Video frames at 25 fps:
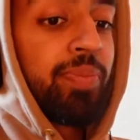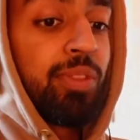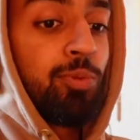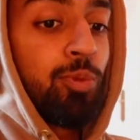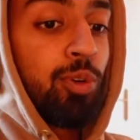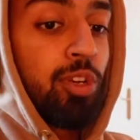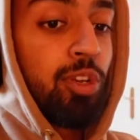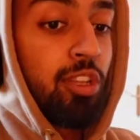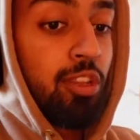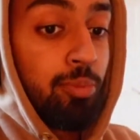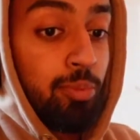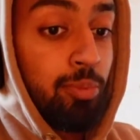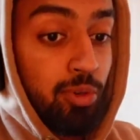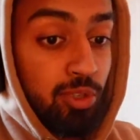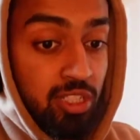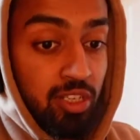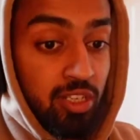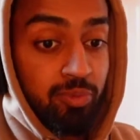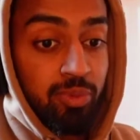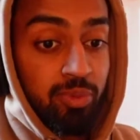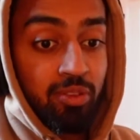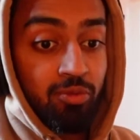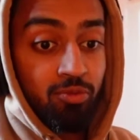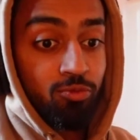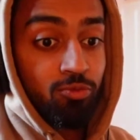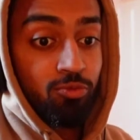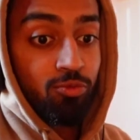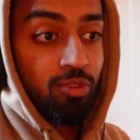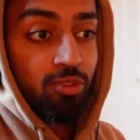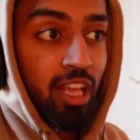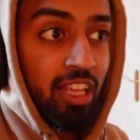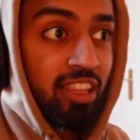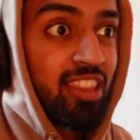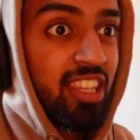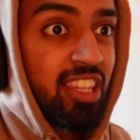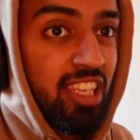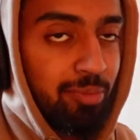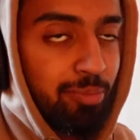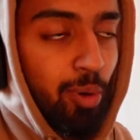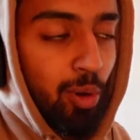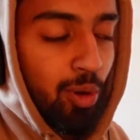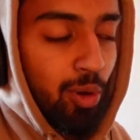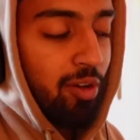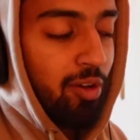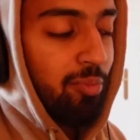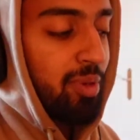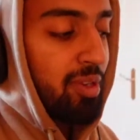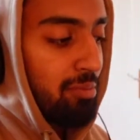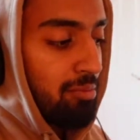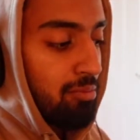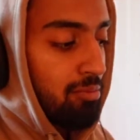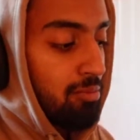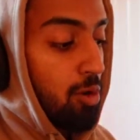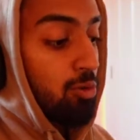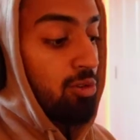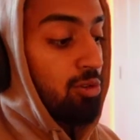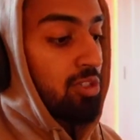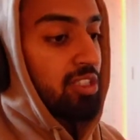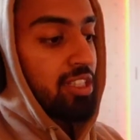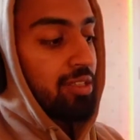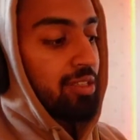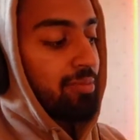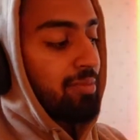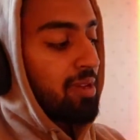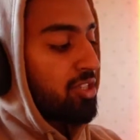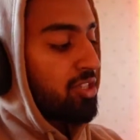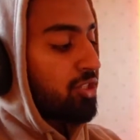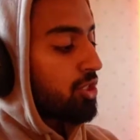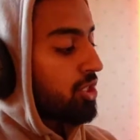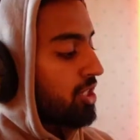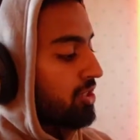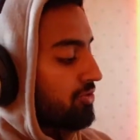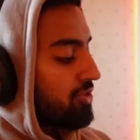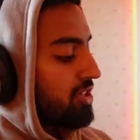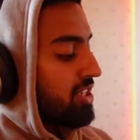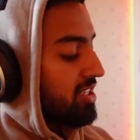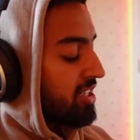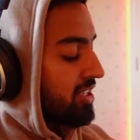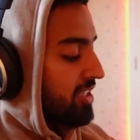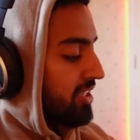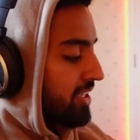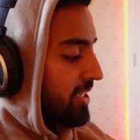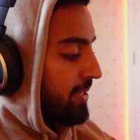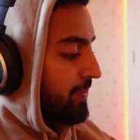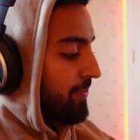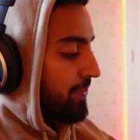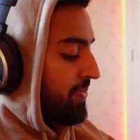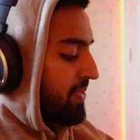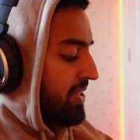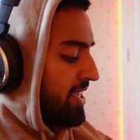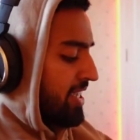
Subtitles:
One of the books the book I've been mostly mentioning recently.